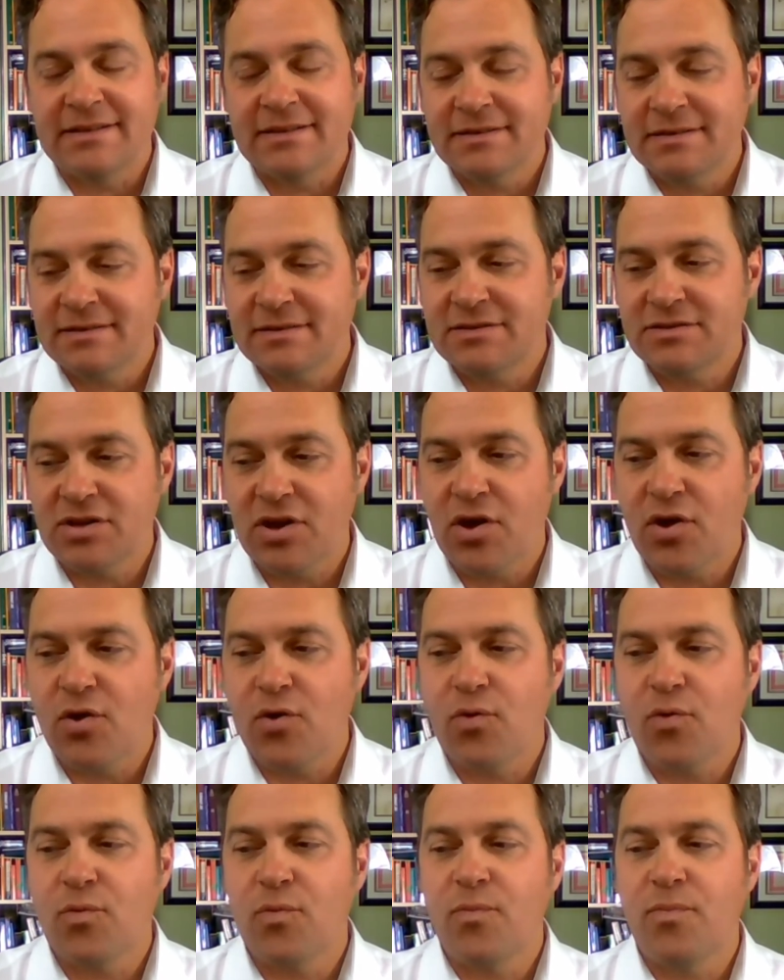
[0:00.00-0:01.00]

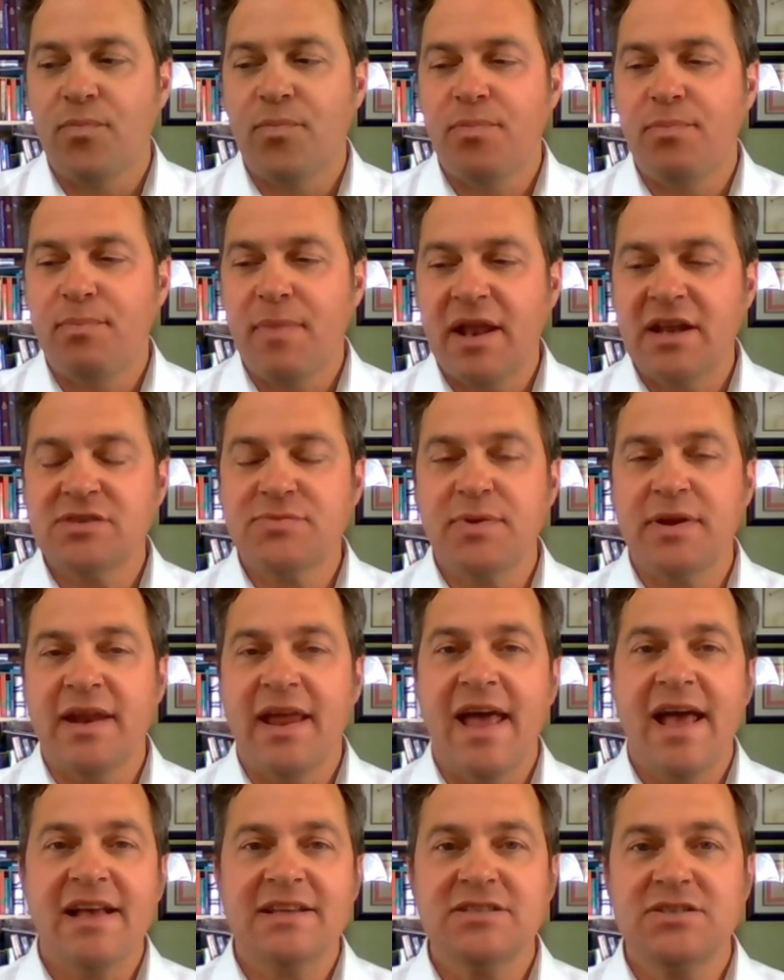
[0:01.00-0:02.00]
So management
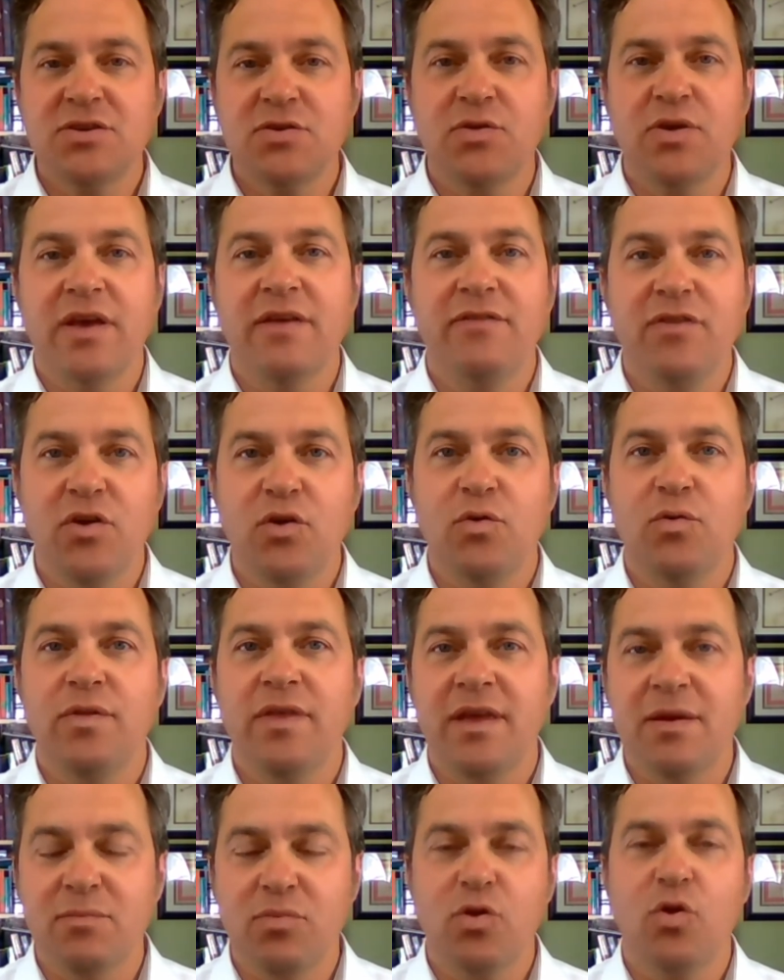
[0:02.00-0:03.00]
has to give you the
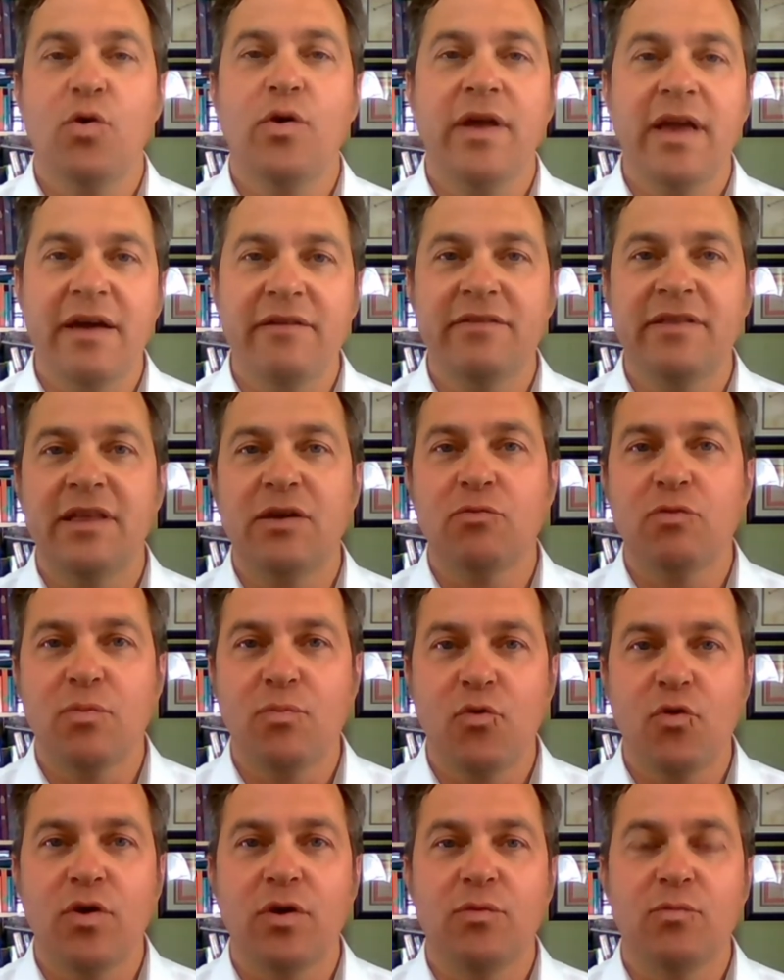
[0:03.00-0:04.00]
employee everything
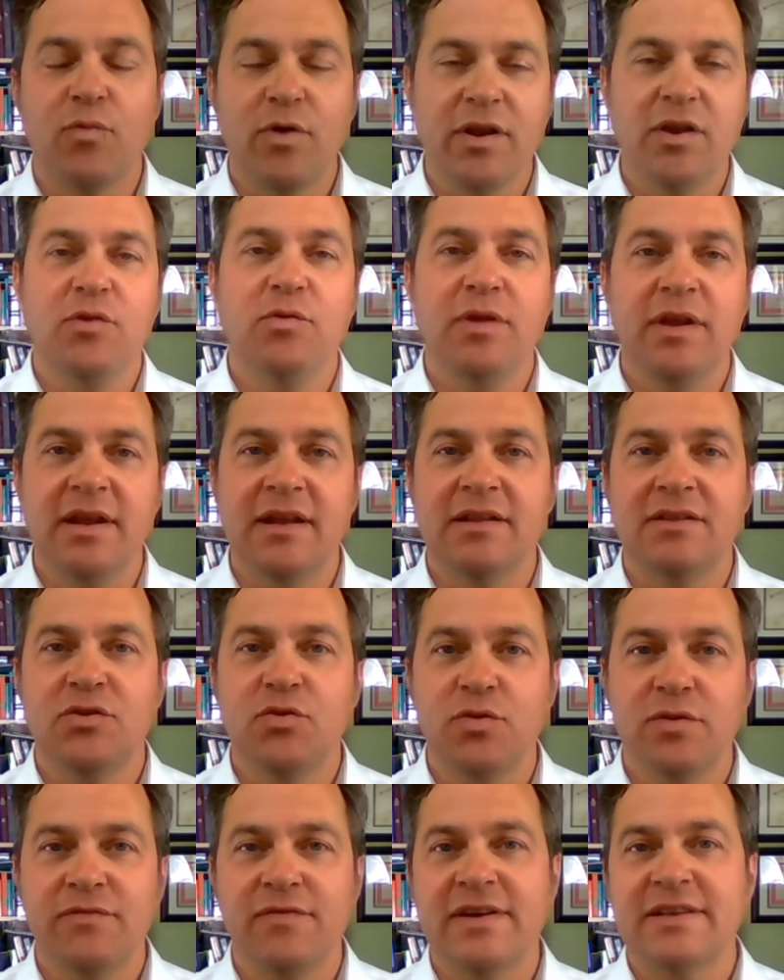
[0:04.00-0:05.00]
report when you need it to
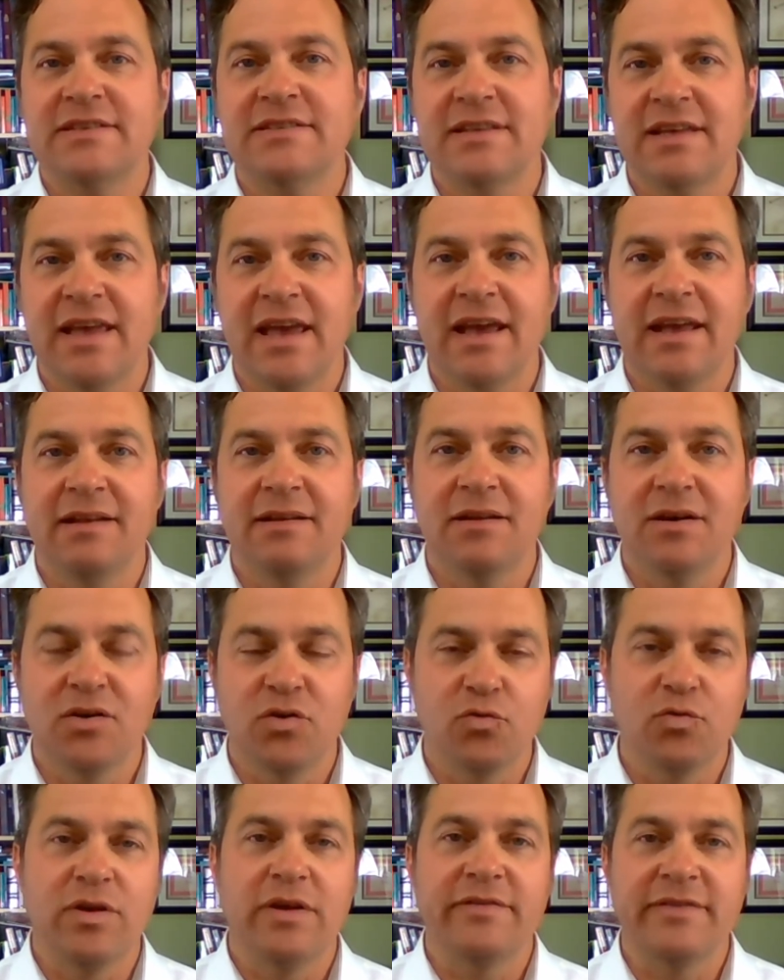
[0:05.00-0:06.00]
investigate a
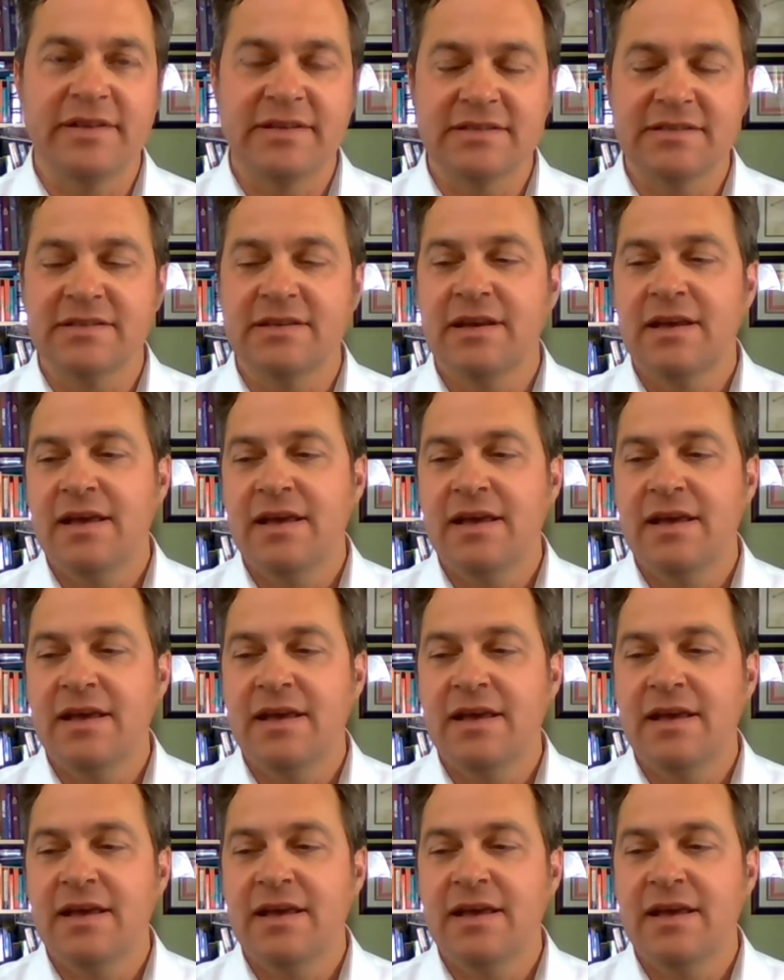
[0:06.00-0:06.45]
grievance.